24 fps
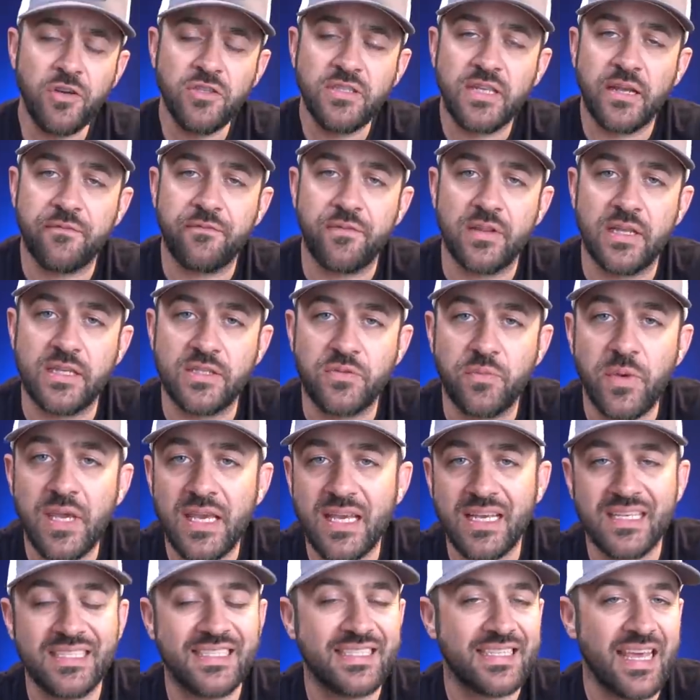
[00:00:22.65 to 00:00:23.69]
First up for this
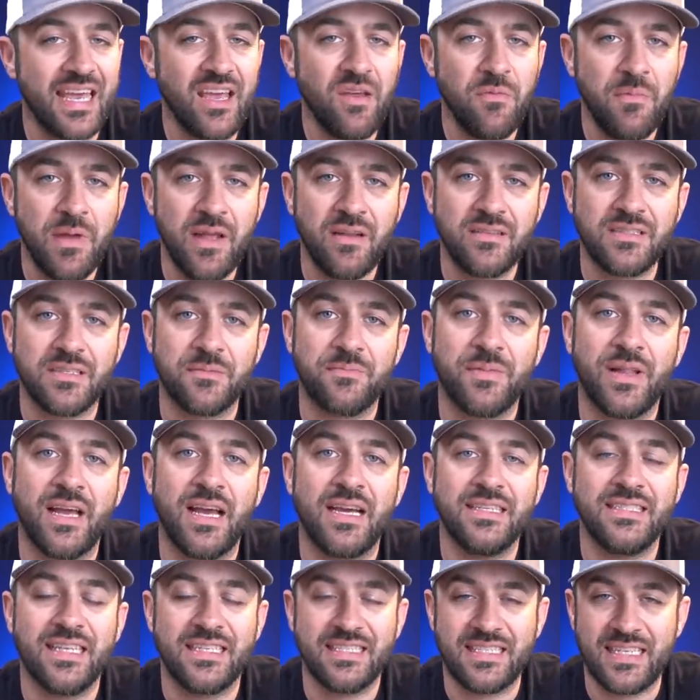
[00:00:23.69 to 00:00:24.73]
week, Scale Metal
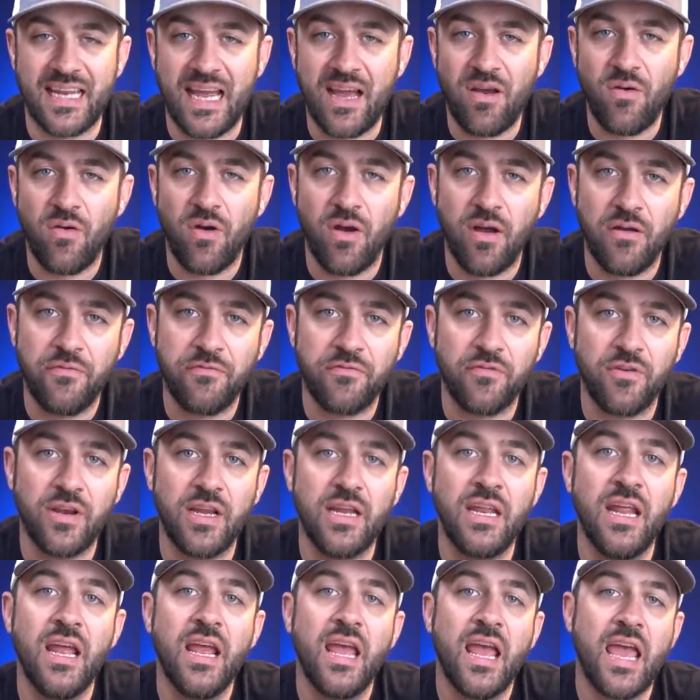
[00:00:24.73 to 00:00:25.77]
Supplies is now
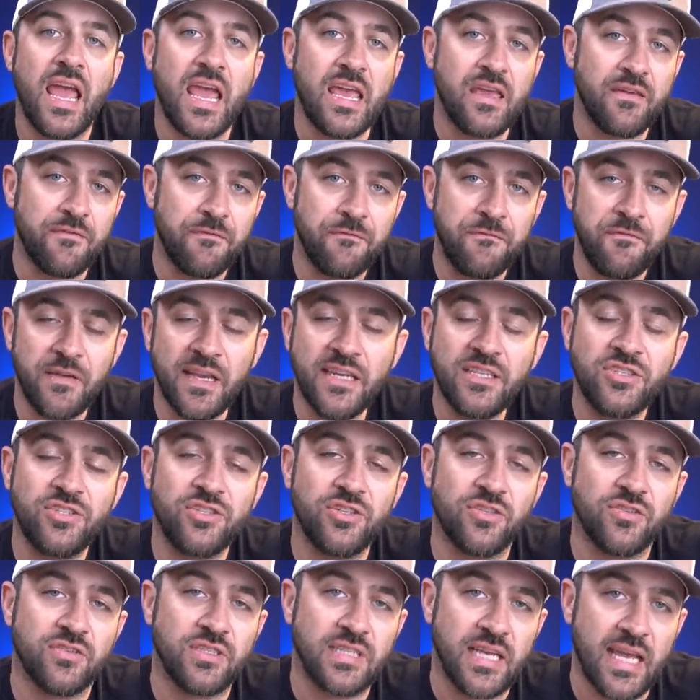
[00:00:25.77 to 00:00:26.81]
offering a
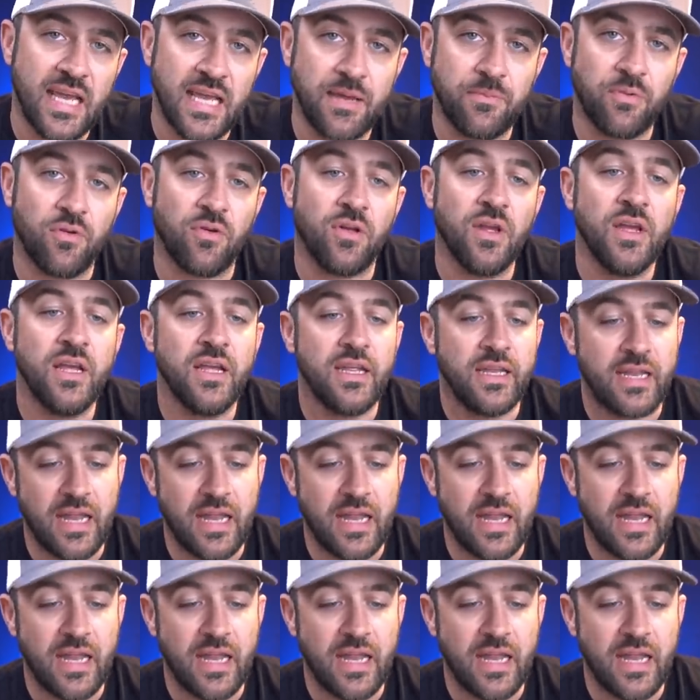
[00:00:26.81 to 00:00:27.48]
fixture table.